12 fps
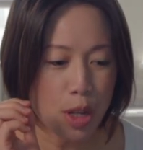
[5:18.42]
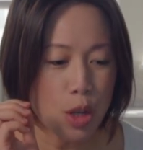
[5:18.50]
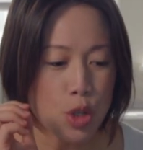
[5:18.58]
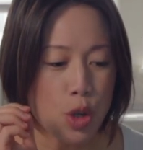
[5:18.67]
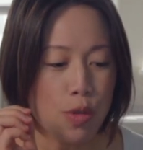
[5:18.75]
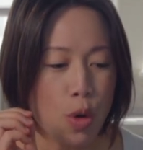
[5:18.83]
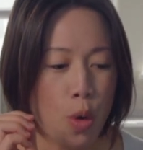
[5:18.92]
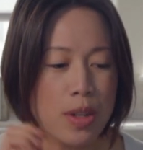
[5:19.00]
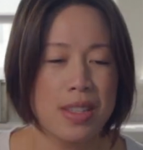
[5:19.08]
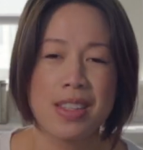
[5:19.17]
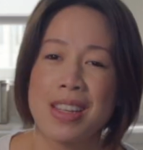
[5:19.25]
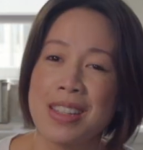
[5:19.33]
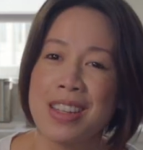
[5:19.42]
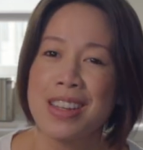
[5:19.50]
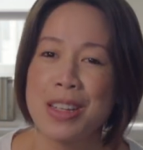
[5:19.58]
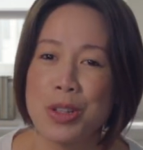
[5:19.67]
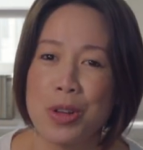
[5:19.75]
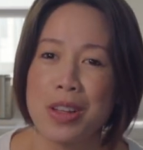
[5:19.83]
So of course, this isn't
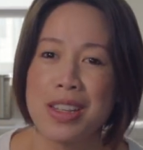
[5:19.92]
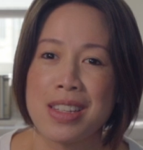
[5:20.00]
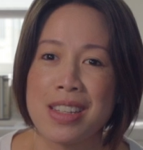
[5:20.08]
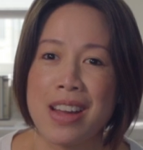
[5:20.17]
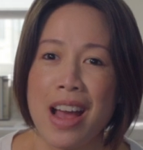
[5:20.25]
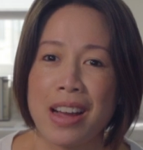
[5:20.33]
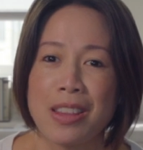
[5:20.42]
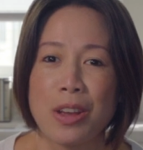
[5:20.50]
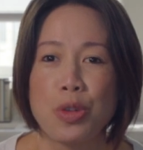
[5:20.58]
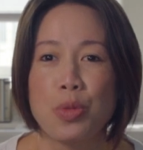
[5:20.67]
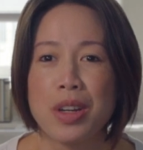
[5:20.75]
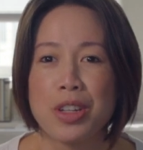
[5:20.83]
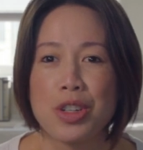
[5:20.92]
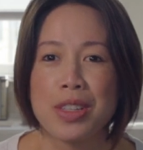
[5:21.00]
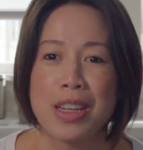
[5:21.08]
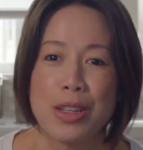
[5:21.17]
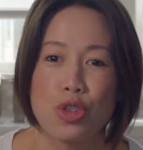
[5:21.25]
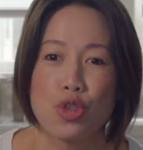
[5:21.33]
necessarily a snack that you want to just
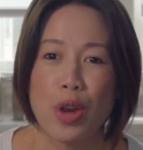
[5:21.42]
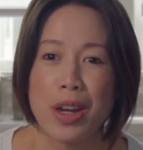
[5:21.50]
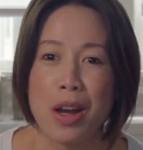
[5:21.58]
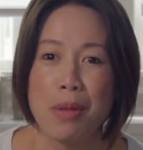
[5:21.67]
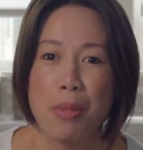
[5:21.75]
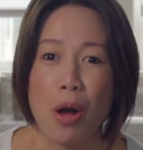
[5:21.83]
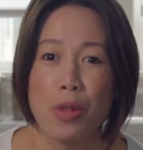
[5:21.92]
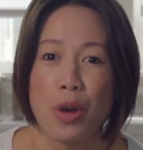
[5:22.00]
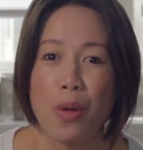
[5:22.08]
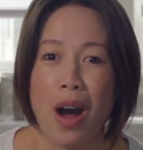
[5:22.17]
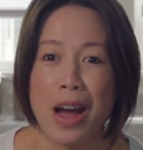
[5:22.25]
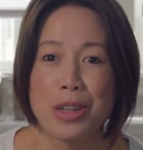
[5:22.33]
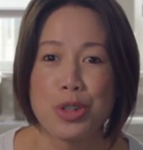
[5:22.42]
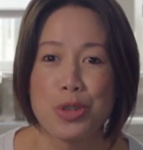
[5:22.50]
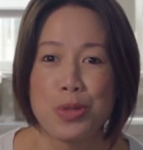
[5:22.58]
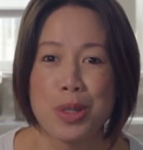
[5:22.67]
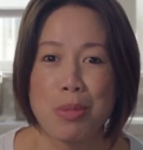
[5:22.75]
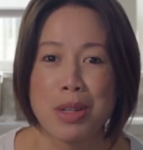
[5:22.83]
eat straight up, although I
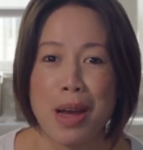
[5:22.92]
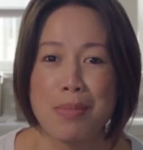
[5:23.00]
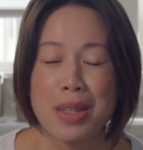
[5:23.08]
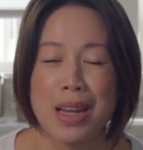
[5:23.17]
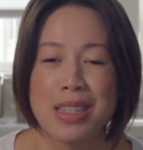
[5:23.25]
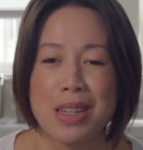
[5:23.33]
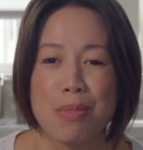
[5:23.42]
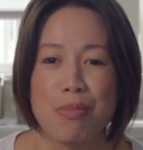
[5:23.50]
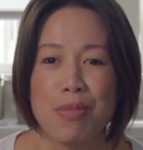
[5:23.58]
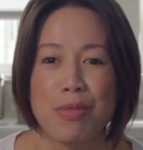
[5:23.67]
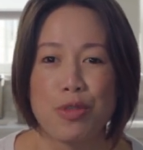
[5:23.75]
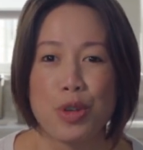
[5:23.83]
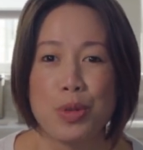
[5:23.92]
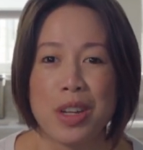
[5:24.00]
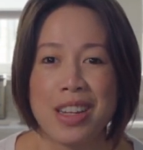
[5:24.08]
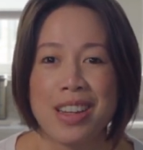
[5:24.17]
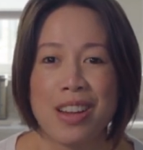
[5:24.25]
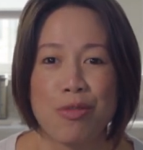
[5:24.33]
do. Sometimes I dip food
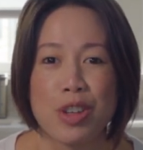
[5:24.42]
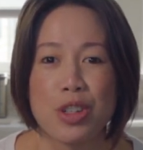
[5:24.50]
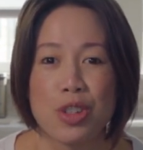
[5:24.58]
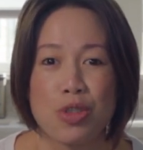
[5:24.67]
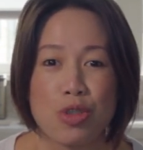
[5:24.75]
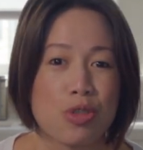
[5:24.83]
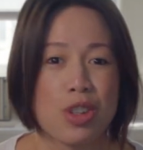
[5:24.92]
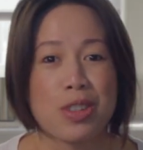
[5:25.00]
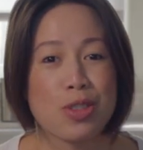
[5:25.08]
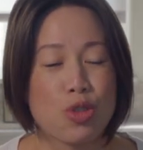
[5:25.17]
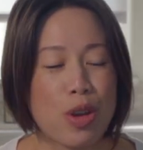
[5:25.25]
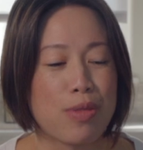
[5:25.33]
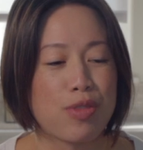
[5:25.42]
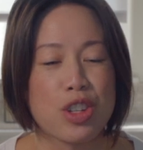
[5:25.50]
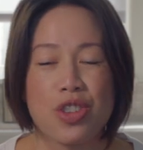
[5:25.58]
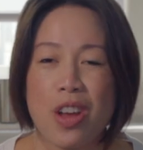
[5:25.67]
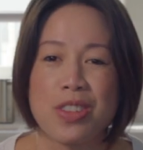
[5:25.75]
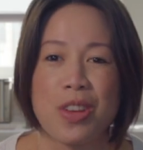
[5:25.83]
in it, just straight fish
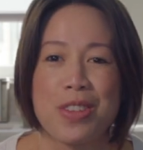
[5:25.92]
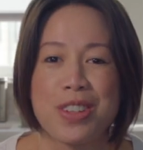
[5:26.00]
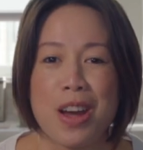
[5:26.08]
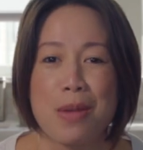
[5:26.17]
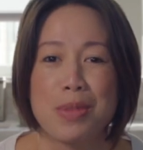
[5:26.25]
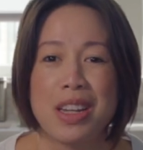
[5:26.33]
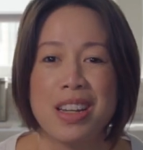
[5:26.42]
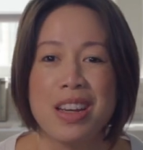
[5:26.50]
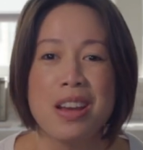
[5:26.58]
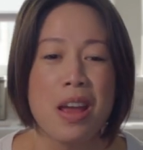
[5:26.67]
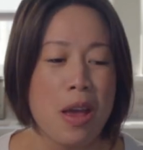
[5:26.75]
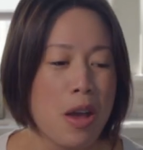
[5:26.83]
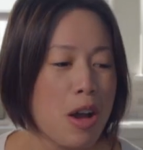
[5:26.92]
sauce all the time and eat it.